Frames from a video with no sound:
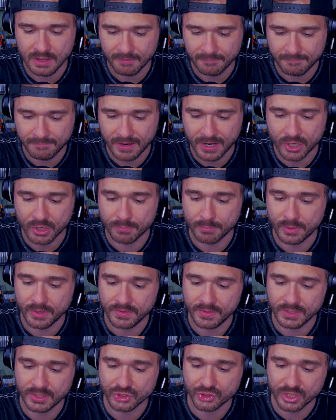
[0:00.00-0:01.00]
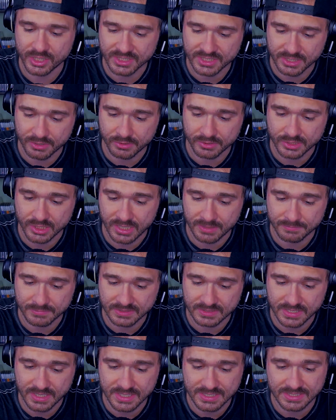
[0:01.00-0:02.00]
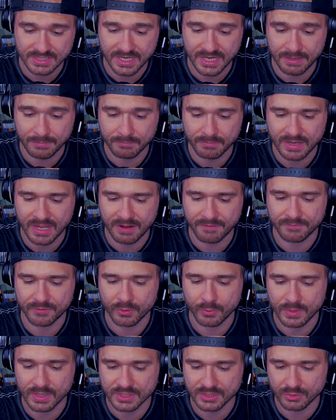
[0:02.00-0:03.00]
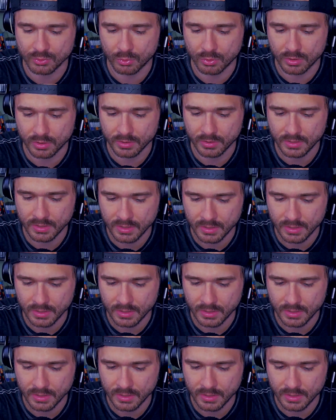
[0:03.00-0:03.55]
fire-breathing Triceratops is named after Reznor,